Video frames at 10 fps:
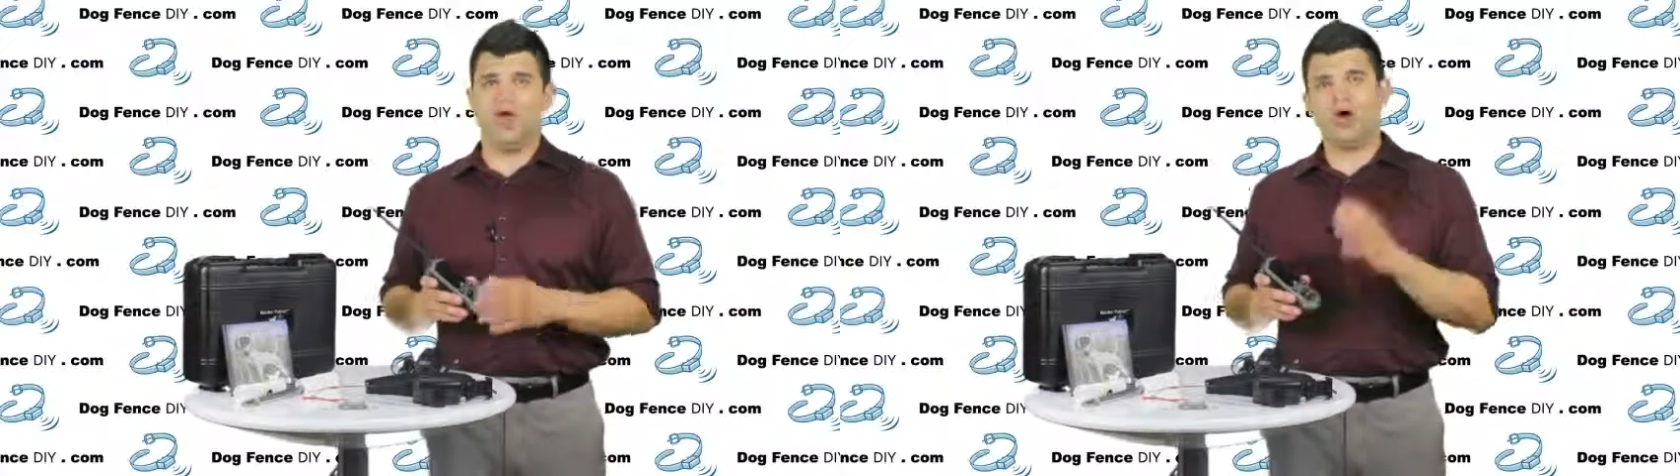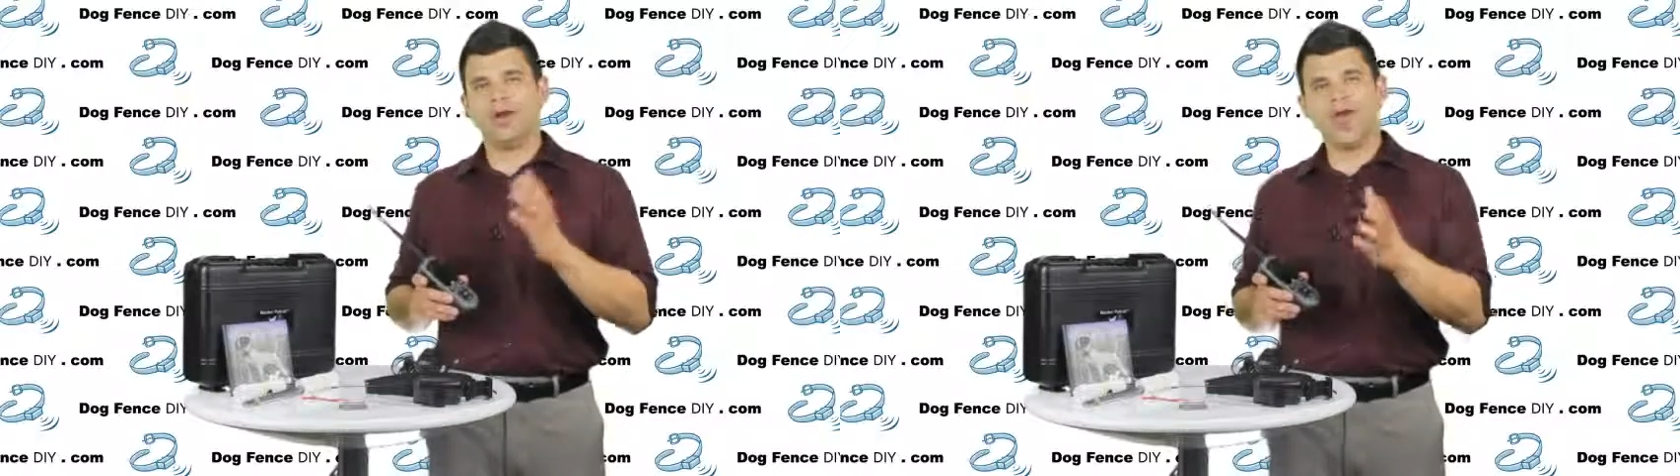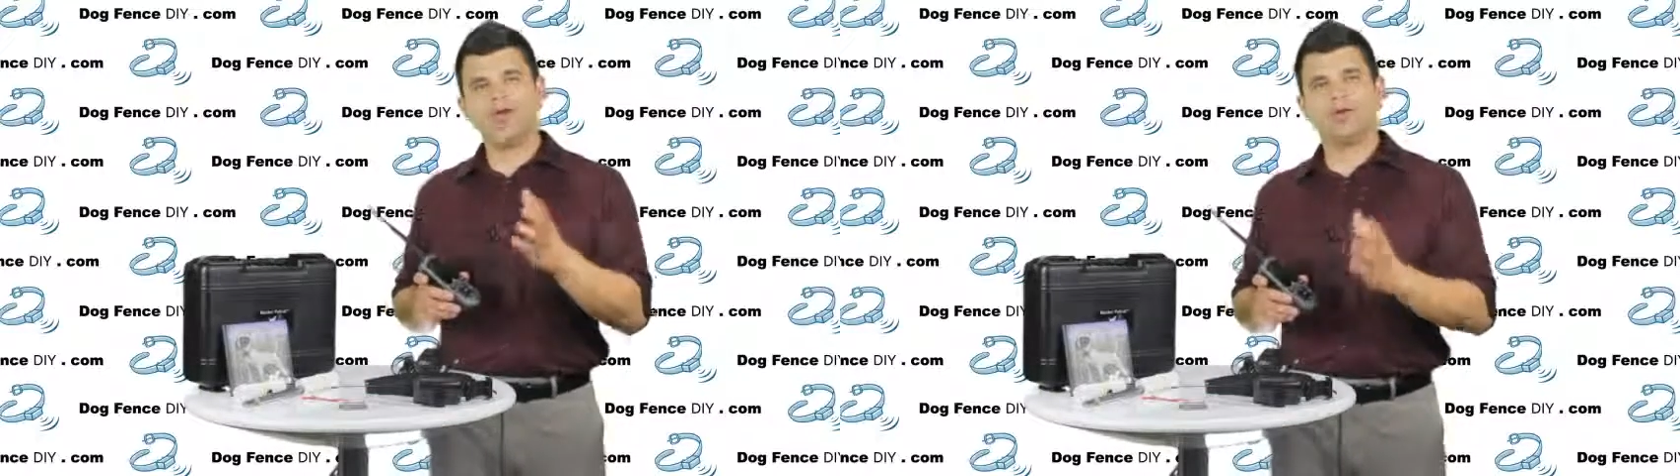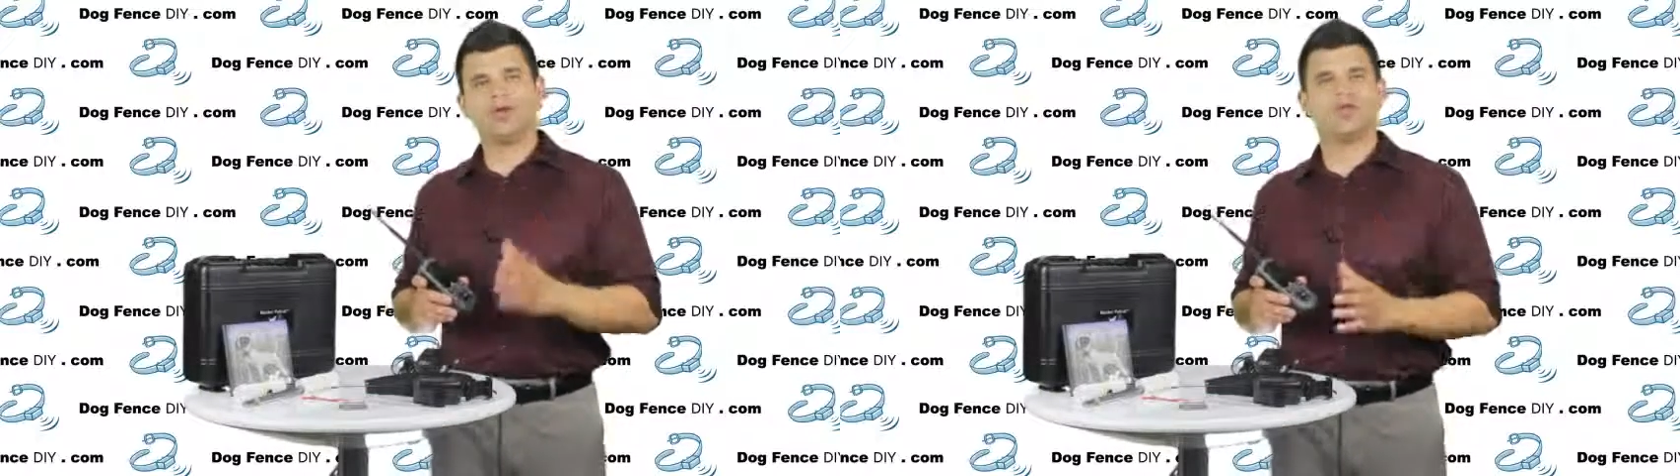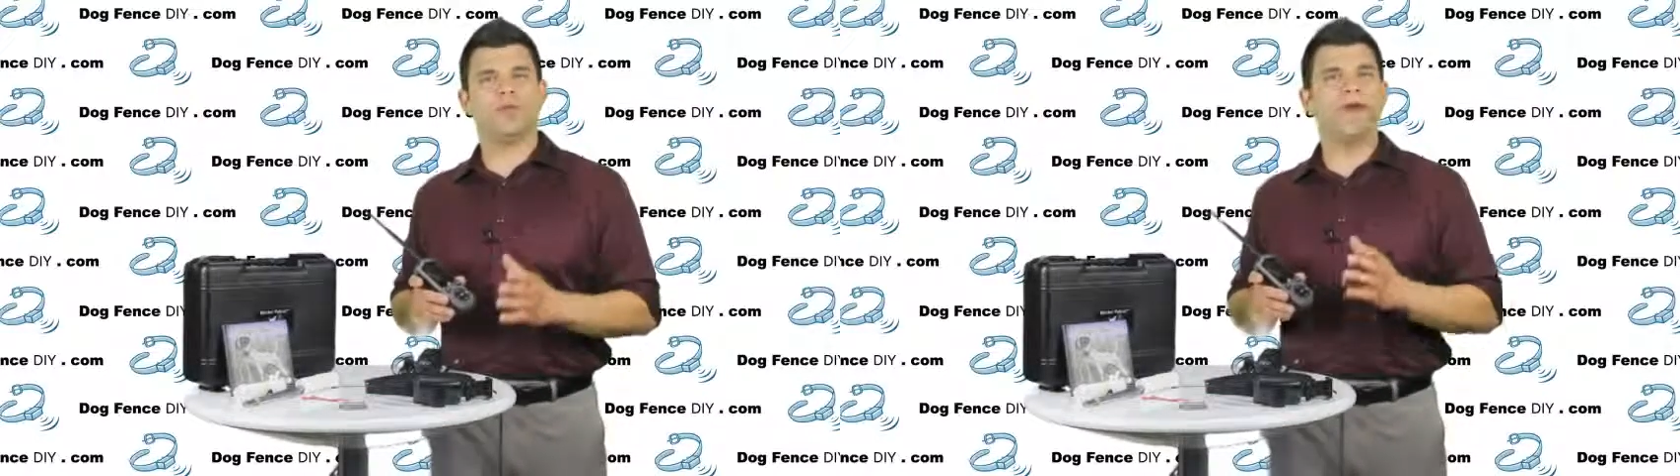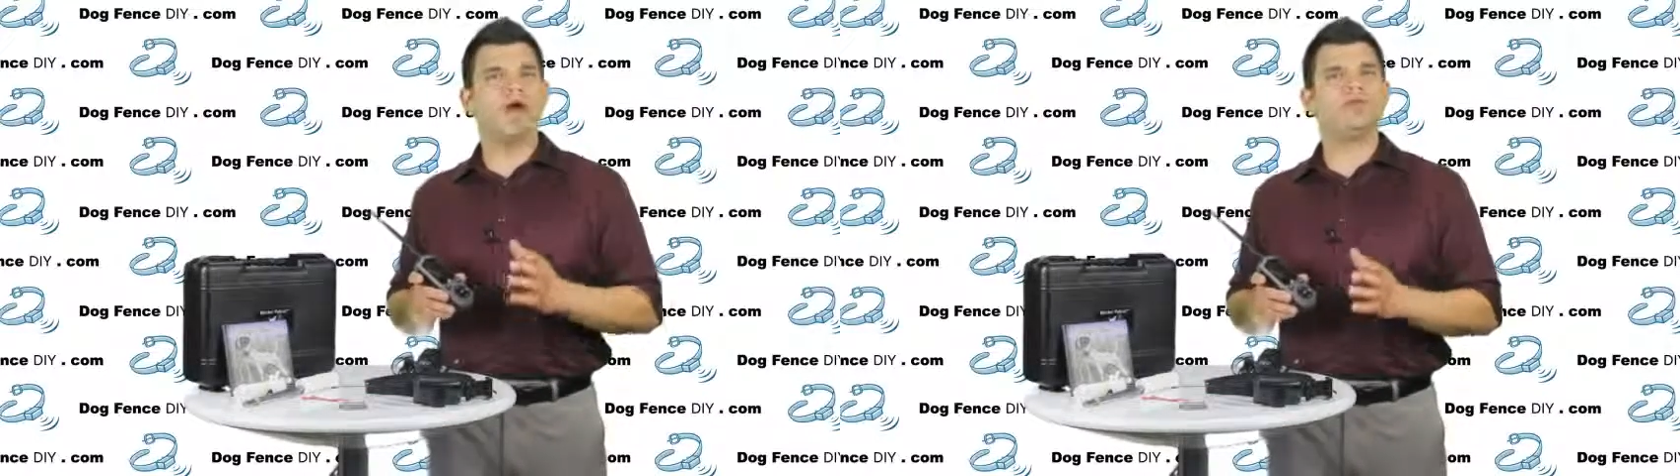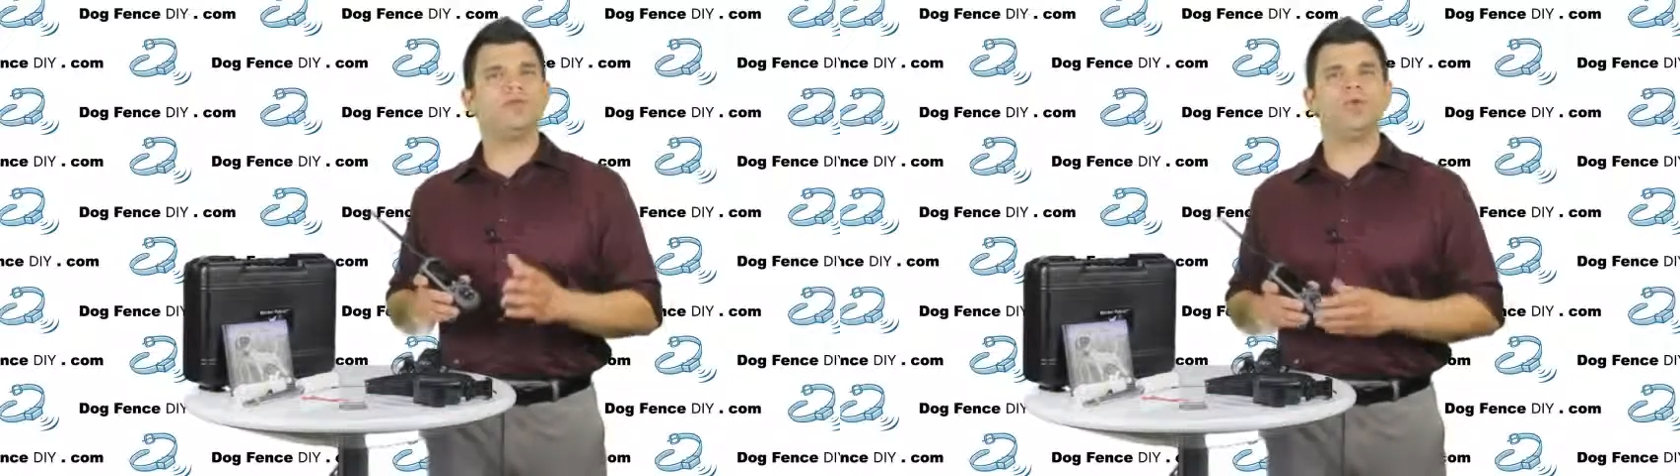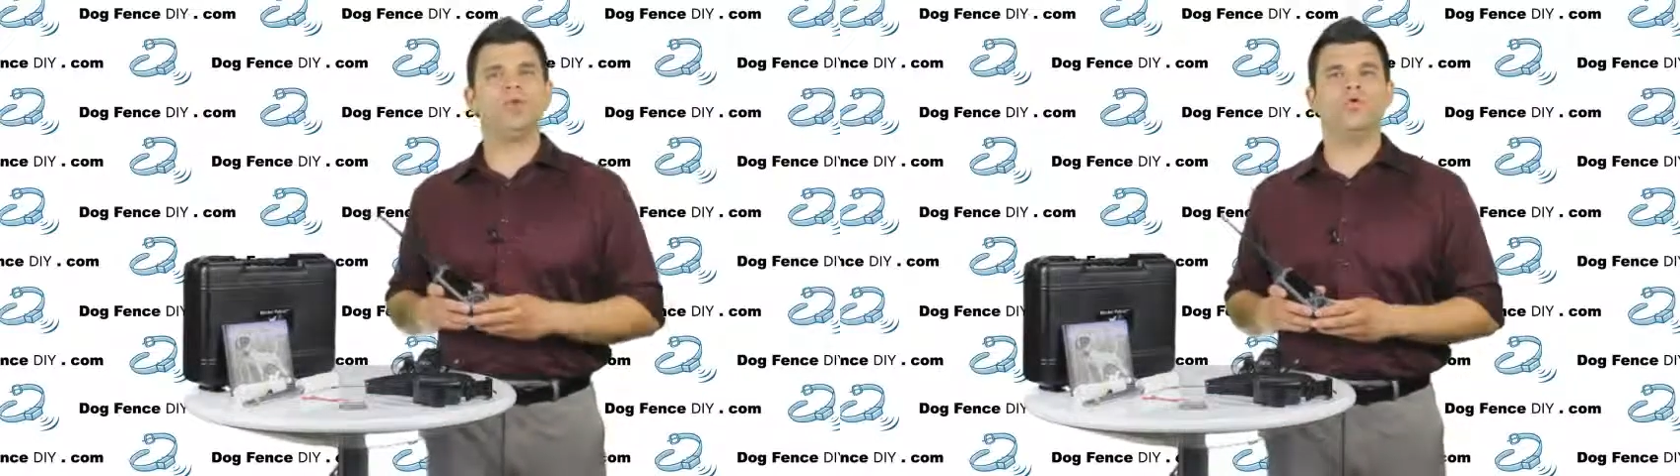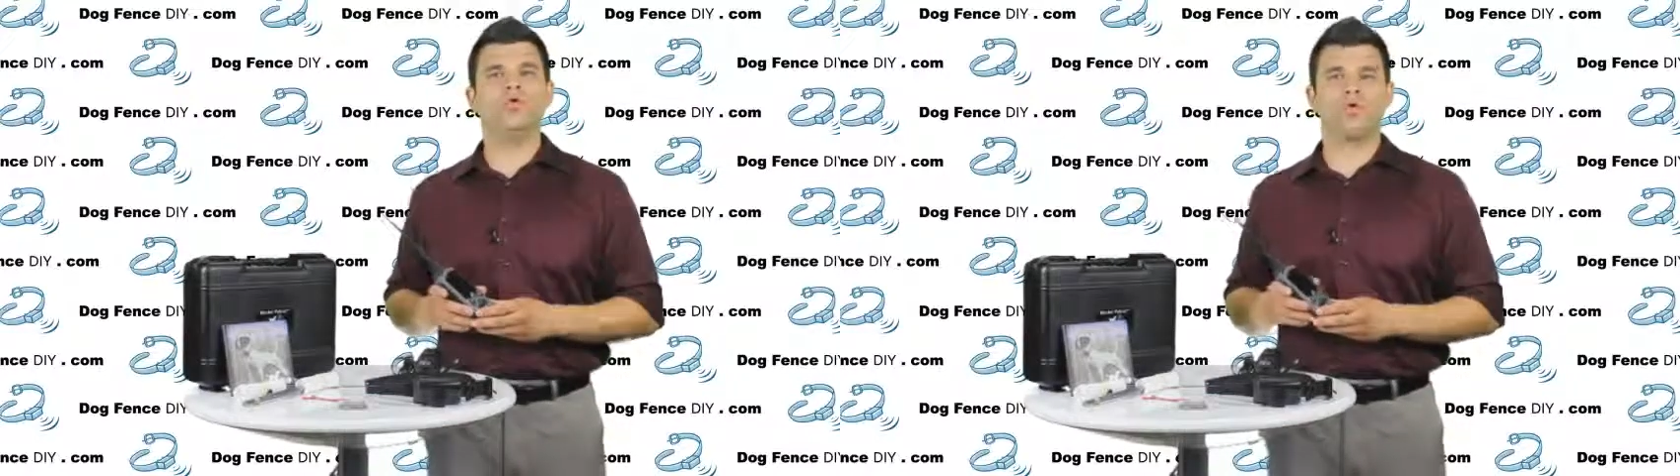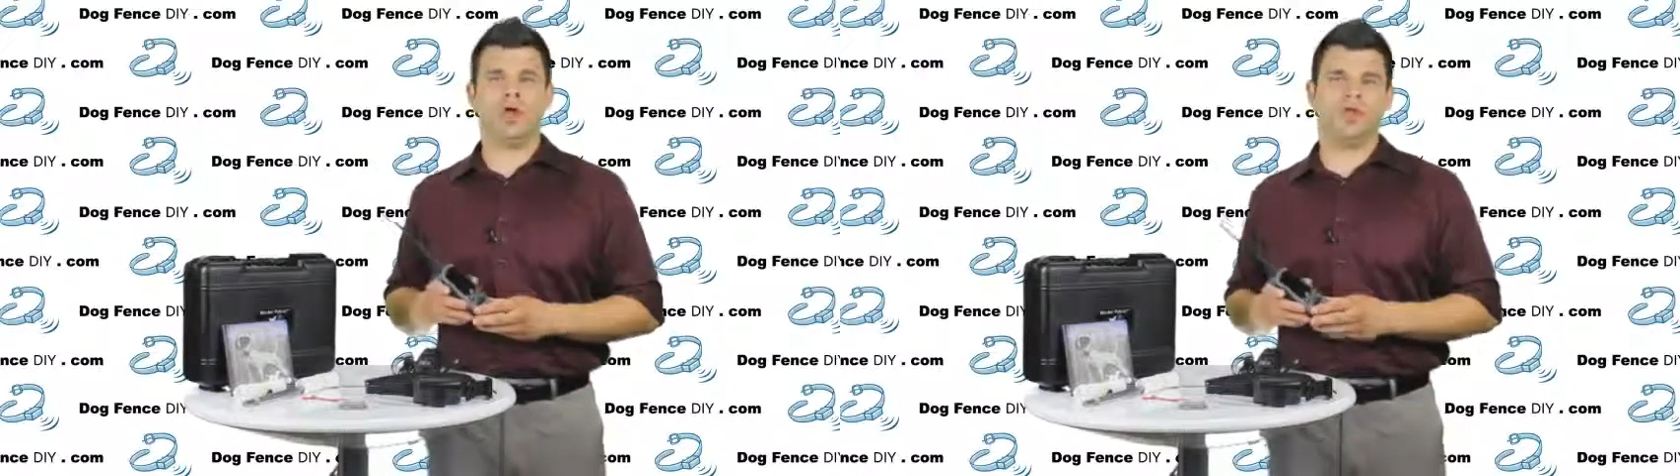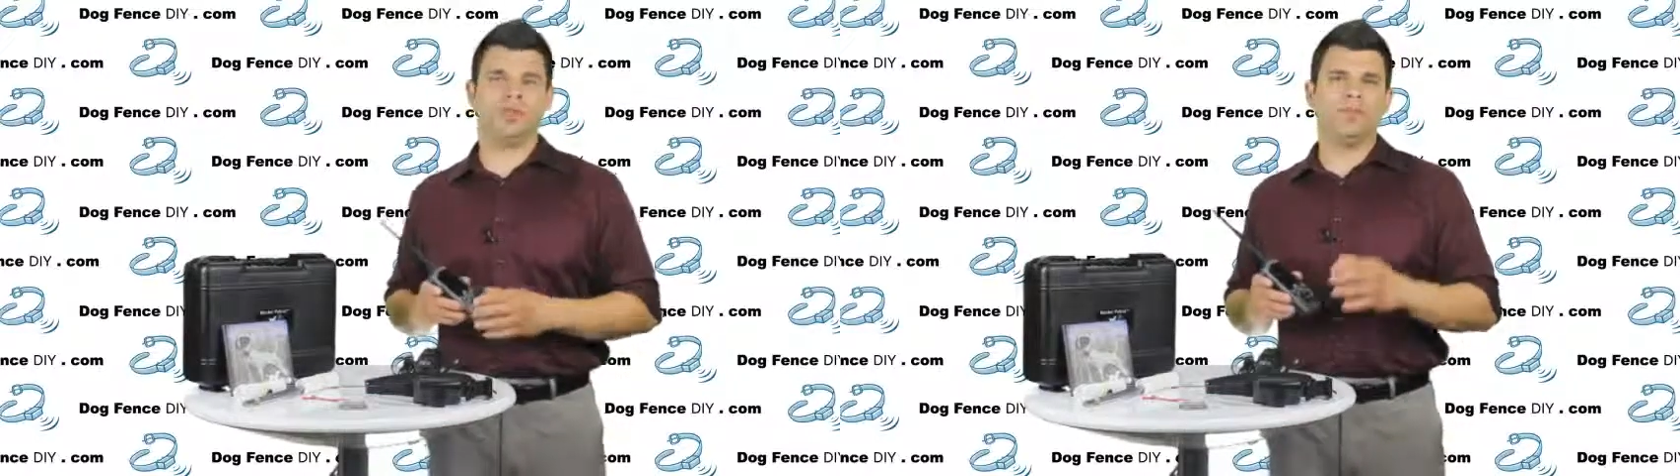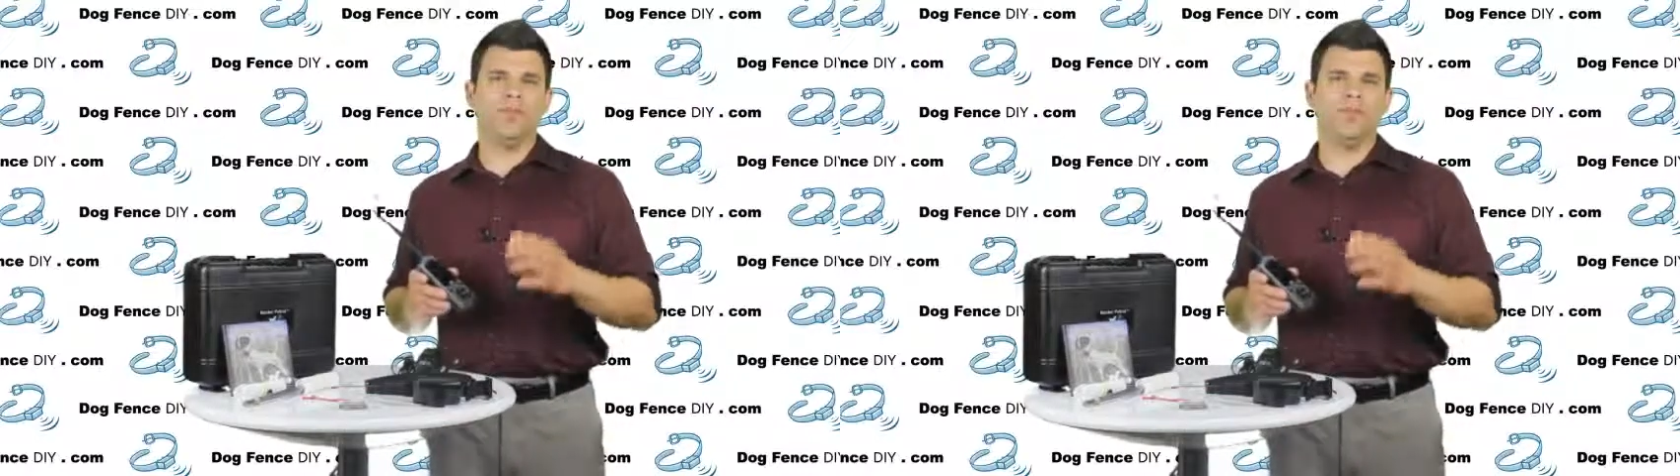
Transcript: On average, the boundary moves around